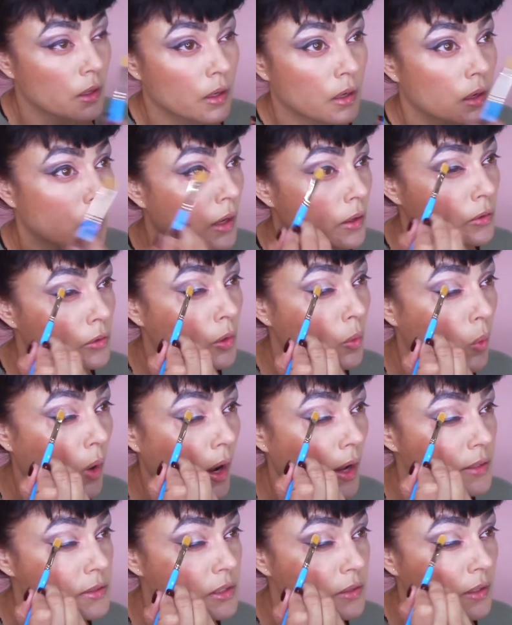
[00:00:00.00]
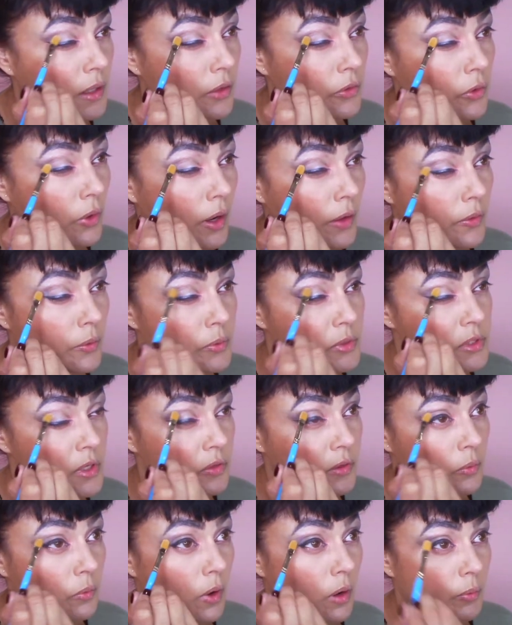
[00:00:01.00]
I don't know why I did the other eye. There was
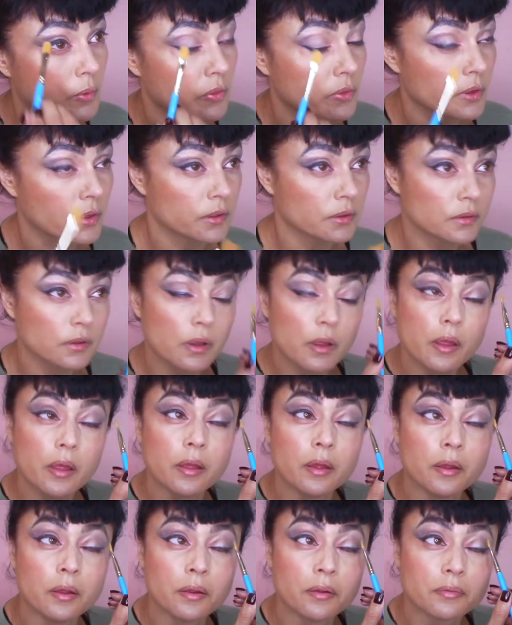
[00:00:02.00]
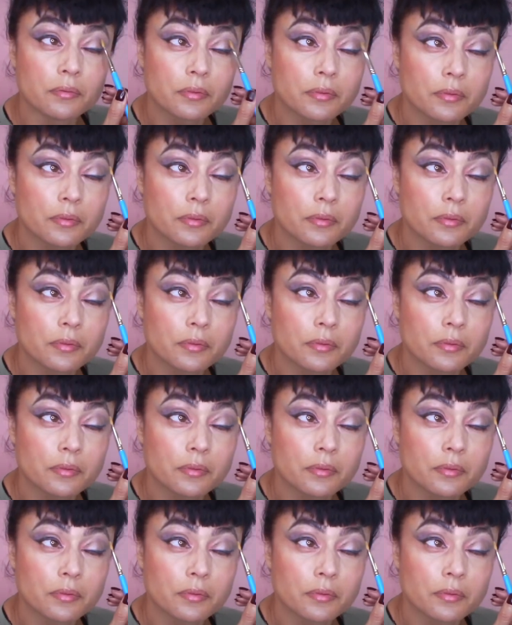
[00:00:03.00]
nothing wrong with it.